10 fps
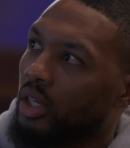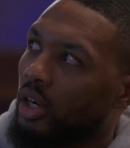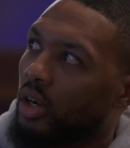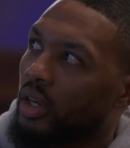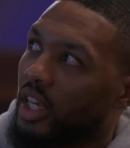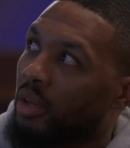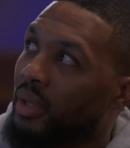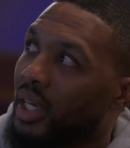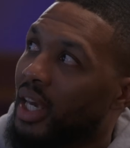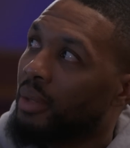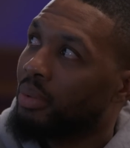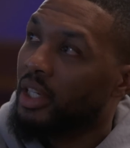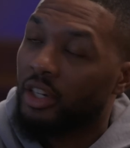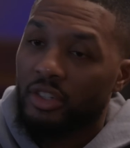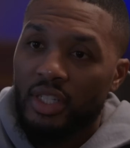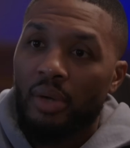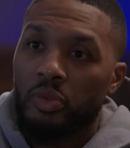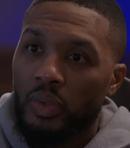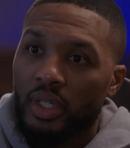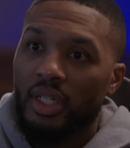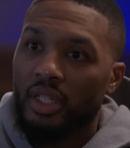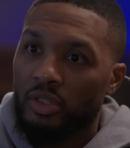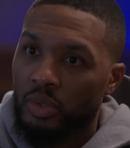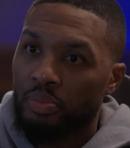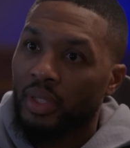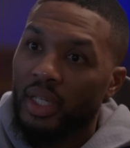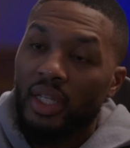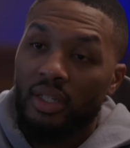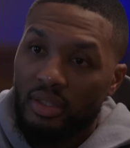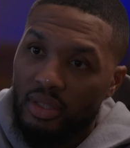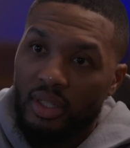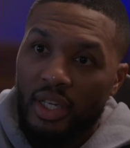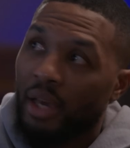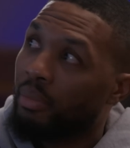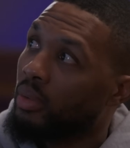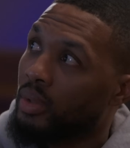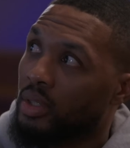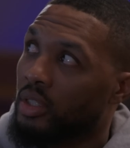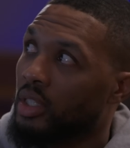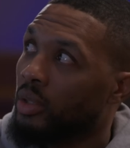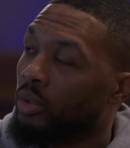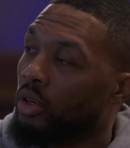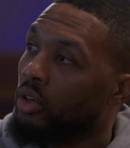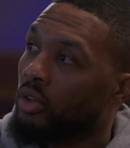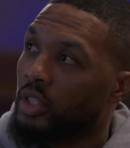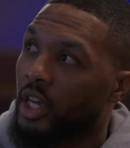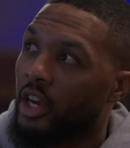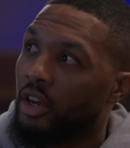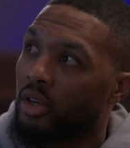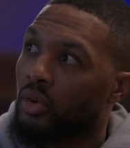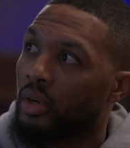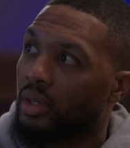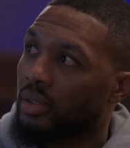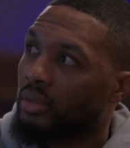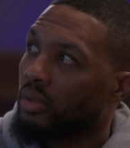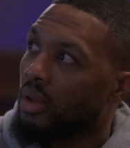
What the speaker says: all the NBA players that was with Adidas was playing against us in camp. It was D. Rose, Eric Gordon.